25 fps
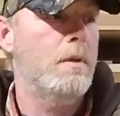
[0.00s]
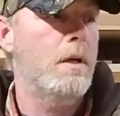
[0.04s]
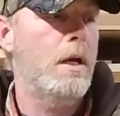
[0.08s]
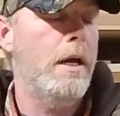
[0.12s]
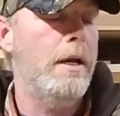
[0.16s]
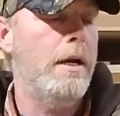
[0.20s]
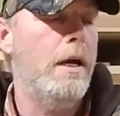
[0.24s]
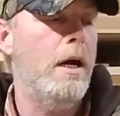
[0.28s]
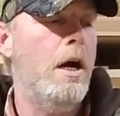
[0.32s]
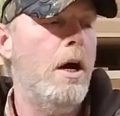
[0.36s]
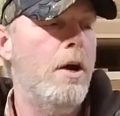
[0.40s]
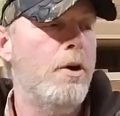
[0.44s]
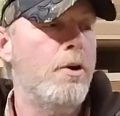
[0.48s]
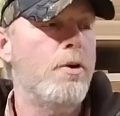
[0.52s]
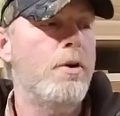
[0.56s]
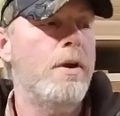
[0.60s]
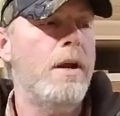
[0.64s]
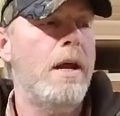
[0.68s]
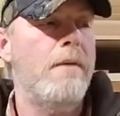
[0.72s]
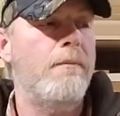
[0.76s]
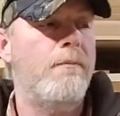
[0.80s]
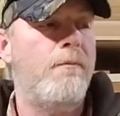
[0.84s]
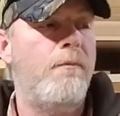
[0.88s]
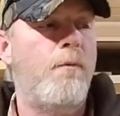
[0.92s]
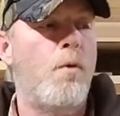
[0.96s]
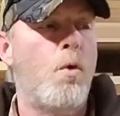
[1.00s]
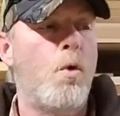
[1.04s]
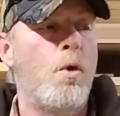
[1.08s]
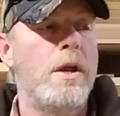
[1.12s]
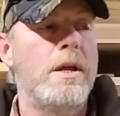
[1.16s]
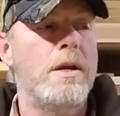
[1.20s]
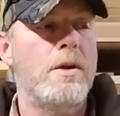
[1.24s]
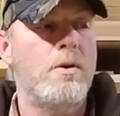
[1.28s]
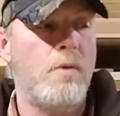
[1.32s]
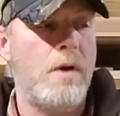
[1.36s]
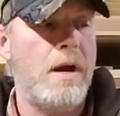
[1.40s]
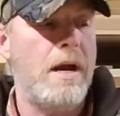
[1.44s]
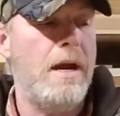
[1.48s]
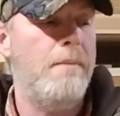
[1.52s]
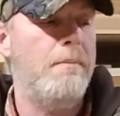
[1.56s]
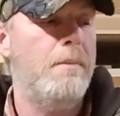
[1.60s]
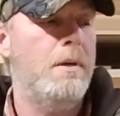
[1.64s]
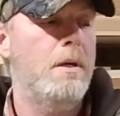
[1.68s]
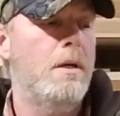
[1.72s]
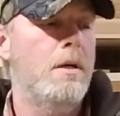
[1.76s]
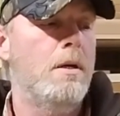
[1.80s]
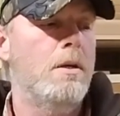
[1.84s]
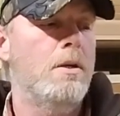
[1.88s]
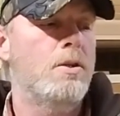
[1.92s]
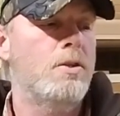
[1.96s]
and a 140 gram
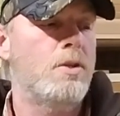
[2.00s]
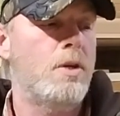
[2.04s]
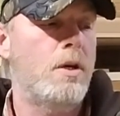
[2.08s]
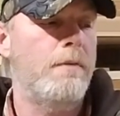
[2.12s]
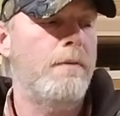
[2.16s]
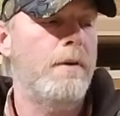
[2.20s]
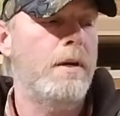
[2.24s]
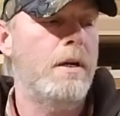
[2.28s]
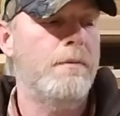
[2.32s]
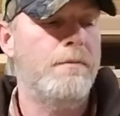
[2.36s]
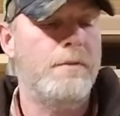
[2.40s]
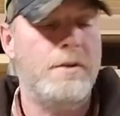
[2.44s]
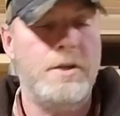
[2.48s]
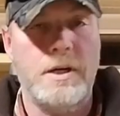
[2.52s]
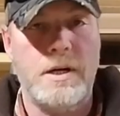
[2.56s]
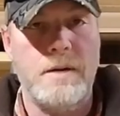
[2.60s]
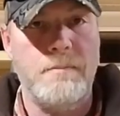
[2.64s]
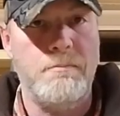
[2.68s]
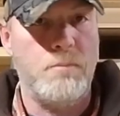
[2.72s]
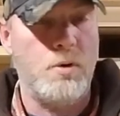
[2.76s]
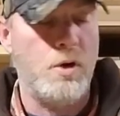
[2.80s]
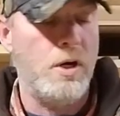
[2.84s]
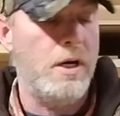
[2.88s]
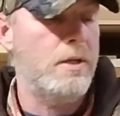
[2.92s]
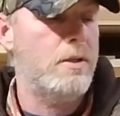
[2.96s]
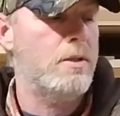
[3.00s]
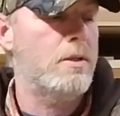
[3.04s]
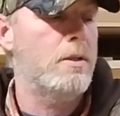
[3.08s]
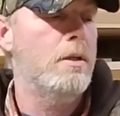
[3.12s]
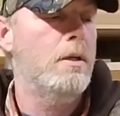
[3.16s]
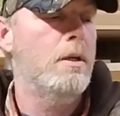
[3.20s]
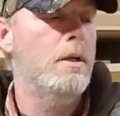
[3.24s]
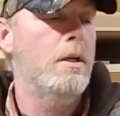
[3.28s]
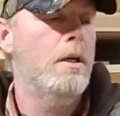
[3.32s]
serving of chicken breast,